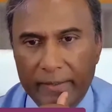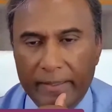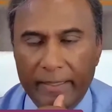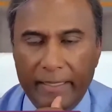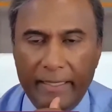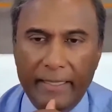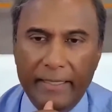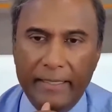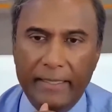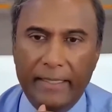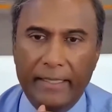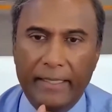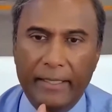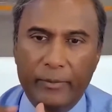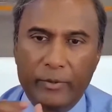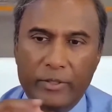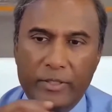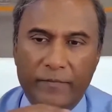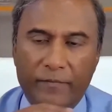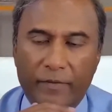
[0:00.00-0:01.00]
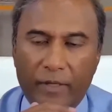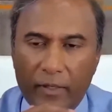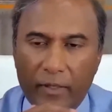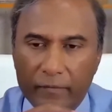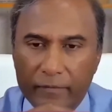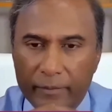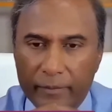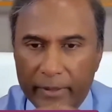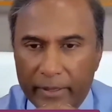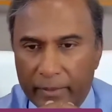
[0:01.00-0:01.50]
that I was
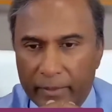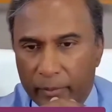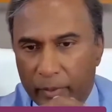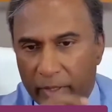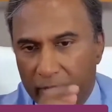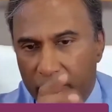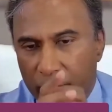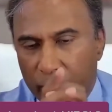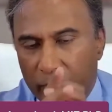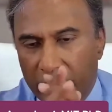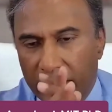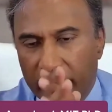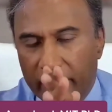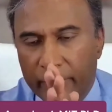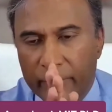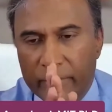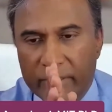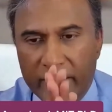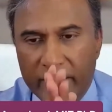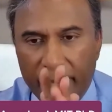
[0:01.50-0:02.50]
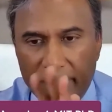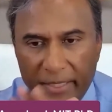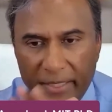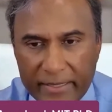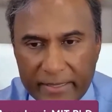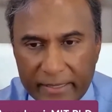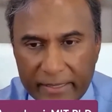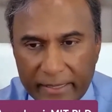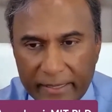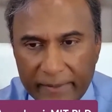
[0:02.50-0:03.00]
involved with while I was at
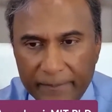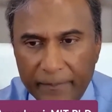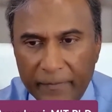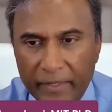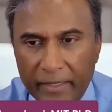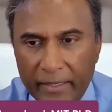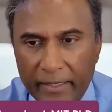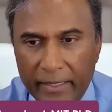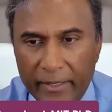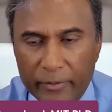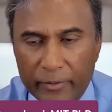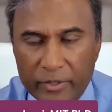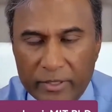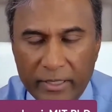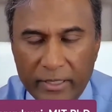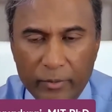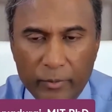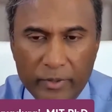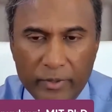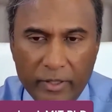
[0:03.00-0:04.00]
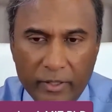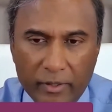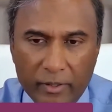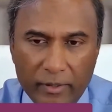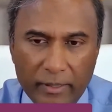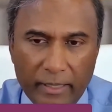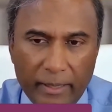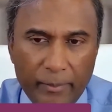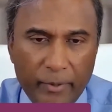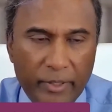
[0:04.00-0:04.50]
MIT, and it was done with our
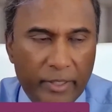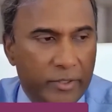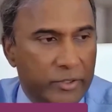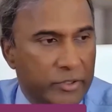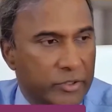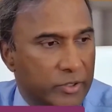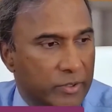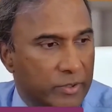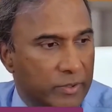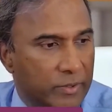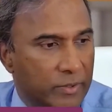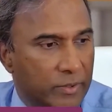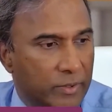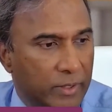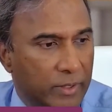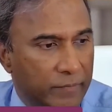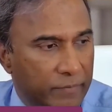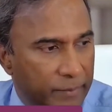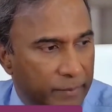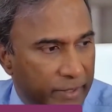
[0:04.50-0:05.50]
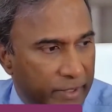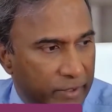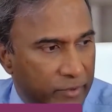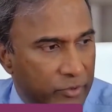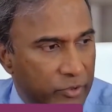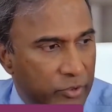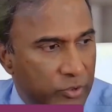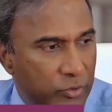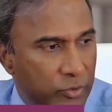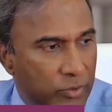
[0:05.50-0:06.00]
collaborators at Harvard
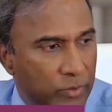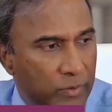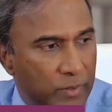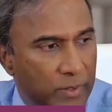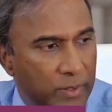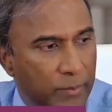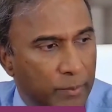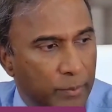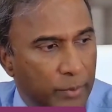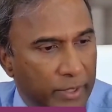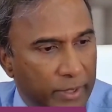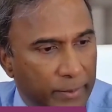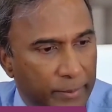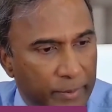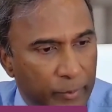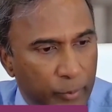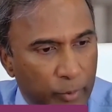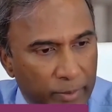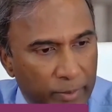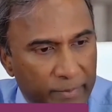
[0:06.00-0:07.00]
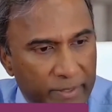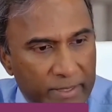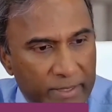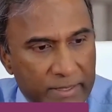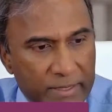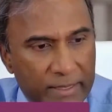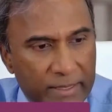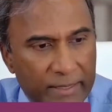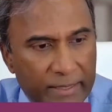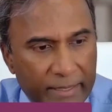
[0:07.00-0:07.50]
Medical School, Brigham and
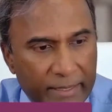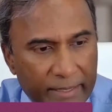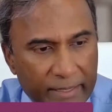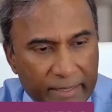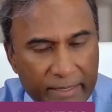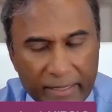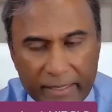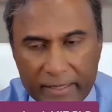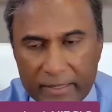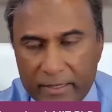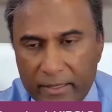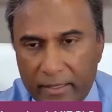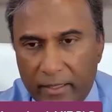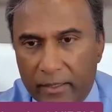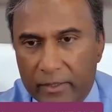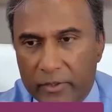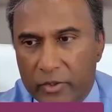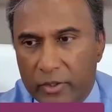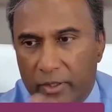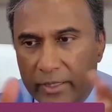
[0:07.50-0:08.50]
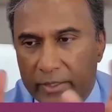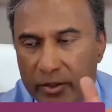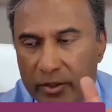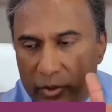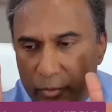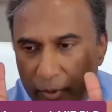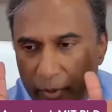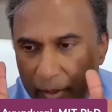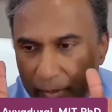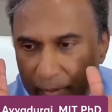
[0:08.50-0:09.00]
Women's, and King's College
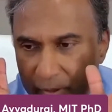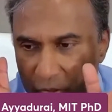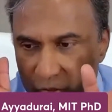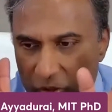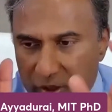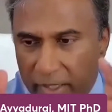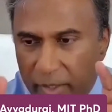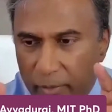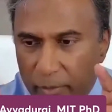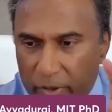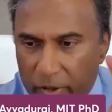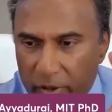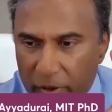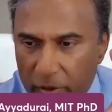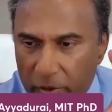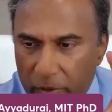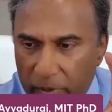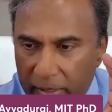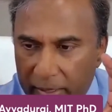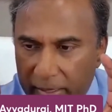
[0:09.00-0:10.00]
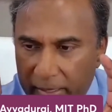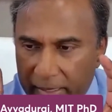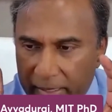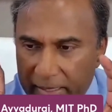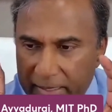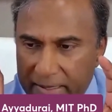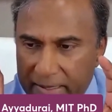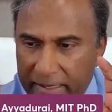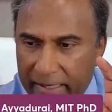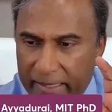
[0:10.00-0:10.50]
London. So what I'm going to share with you
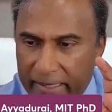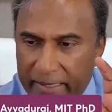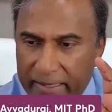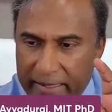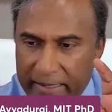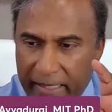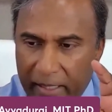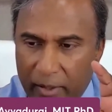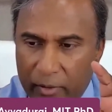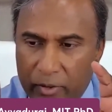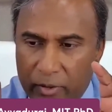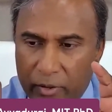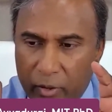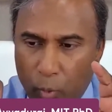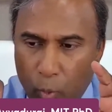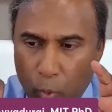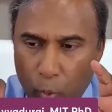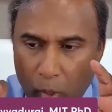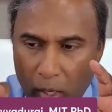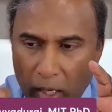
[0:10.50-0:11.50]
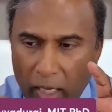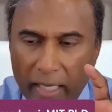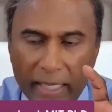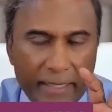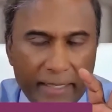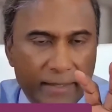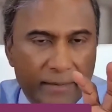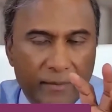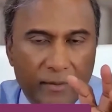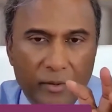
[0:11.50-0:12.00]
is getting down to the
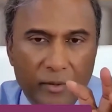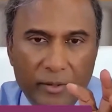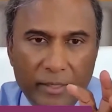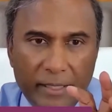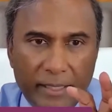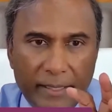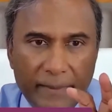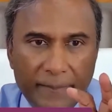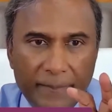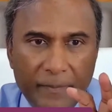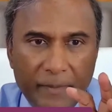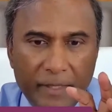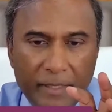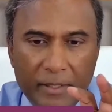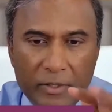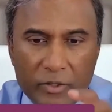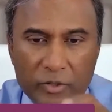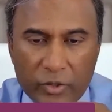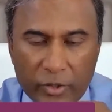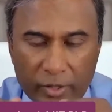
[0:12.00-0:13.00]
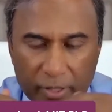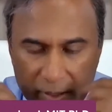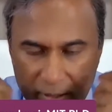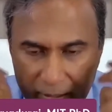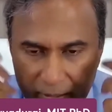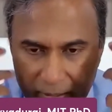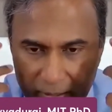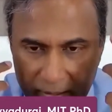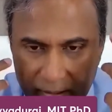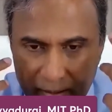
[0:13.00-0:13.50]
why, okay? So you're going